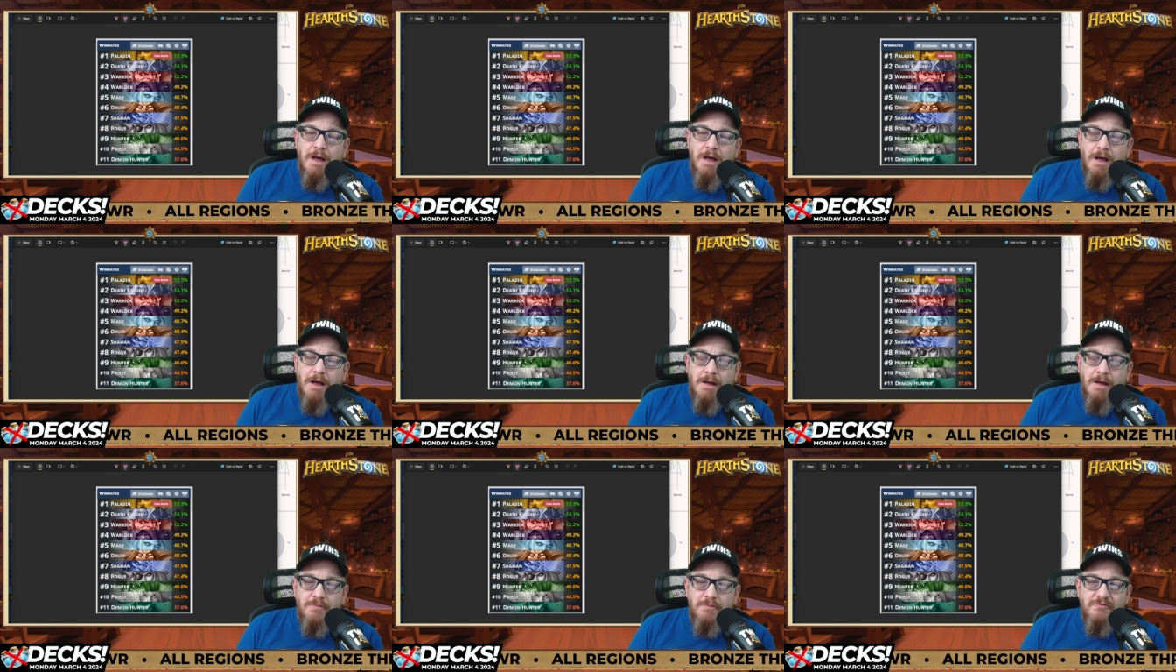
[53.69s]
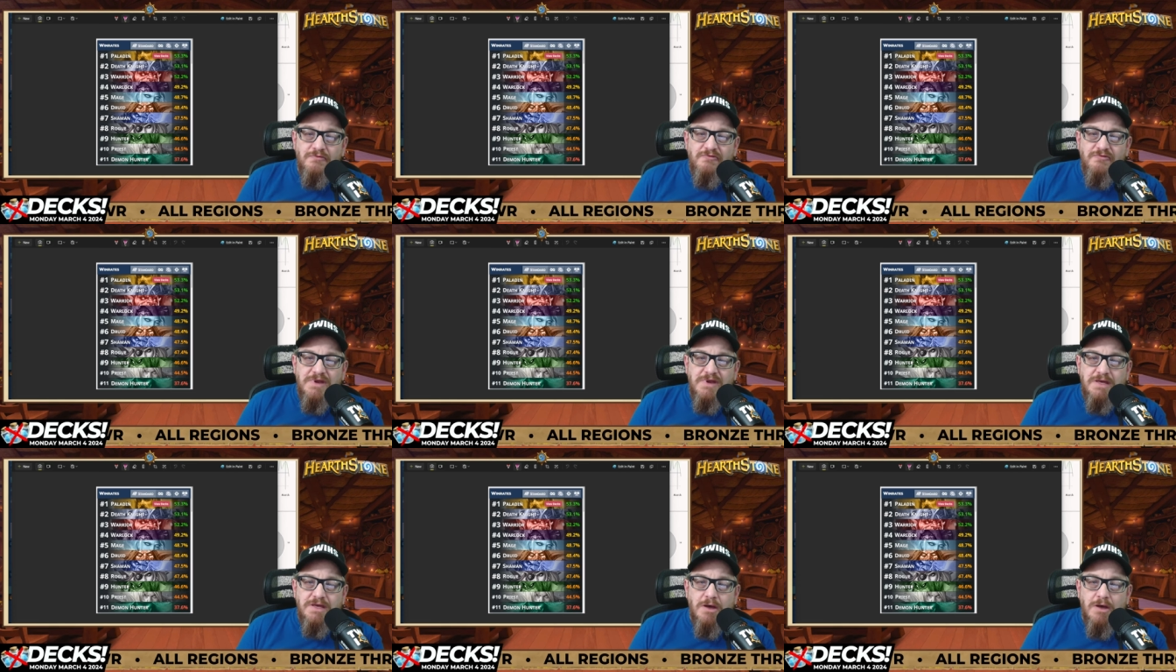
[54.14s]

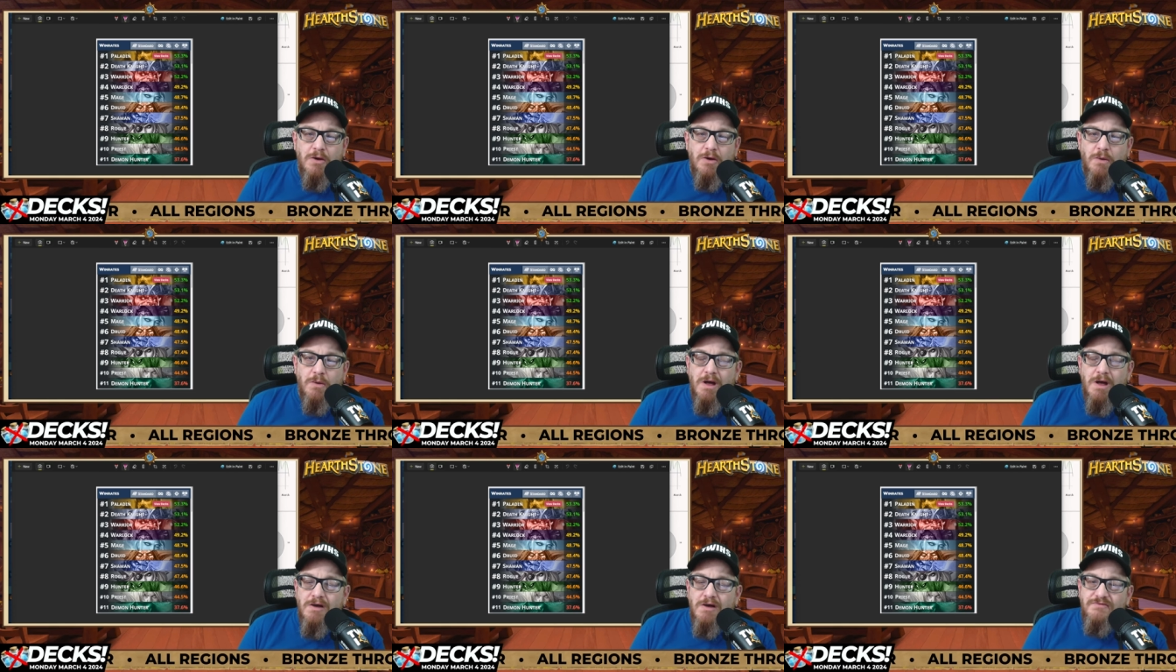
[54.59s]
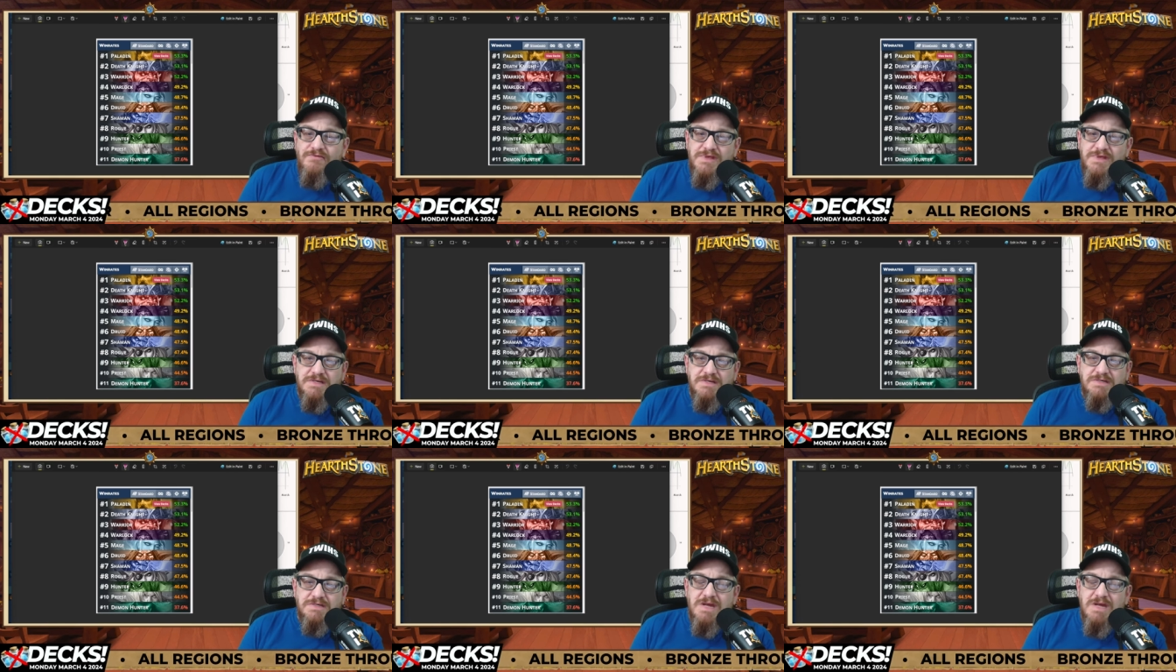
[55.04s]
video of
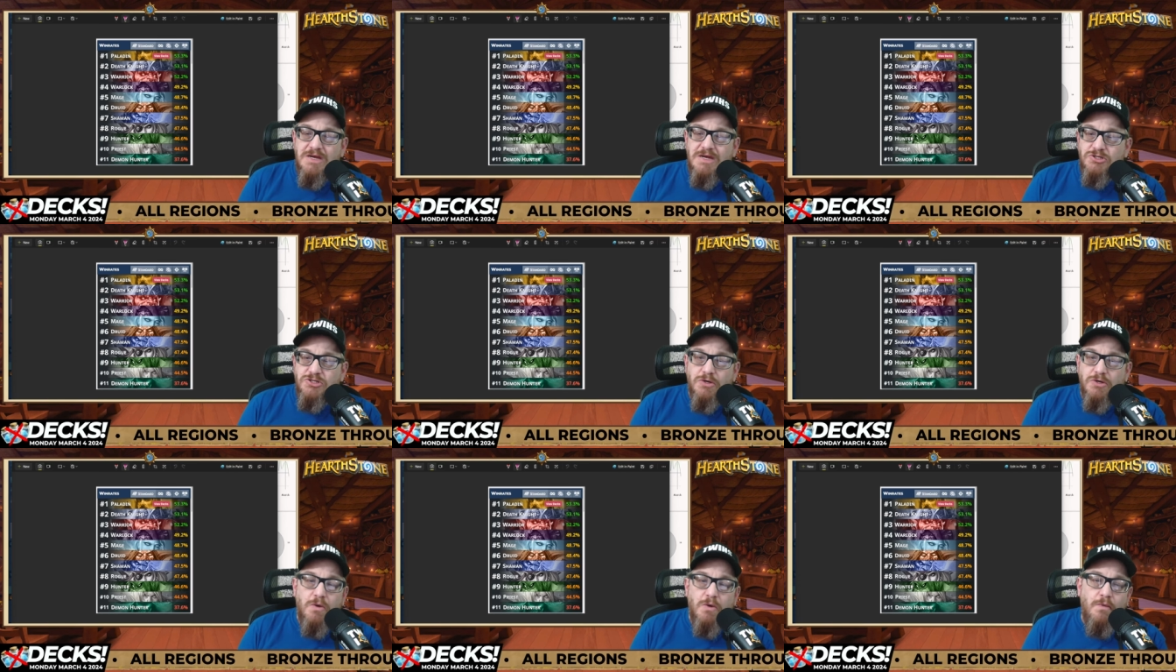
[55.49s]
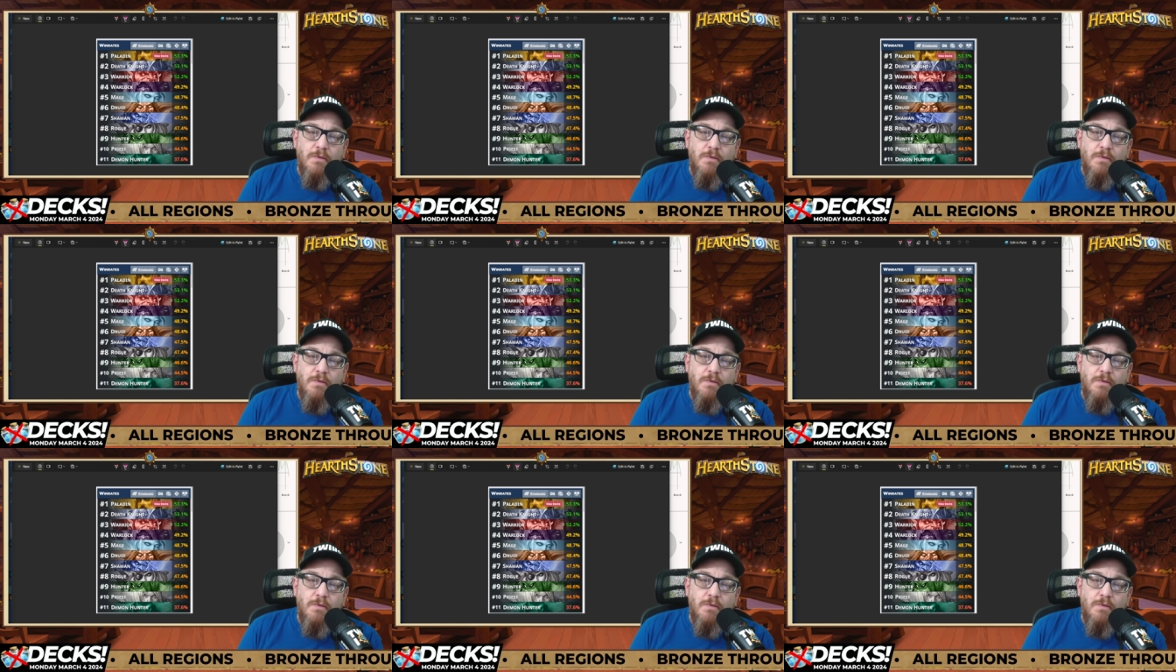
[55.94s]
this nature,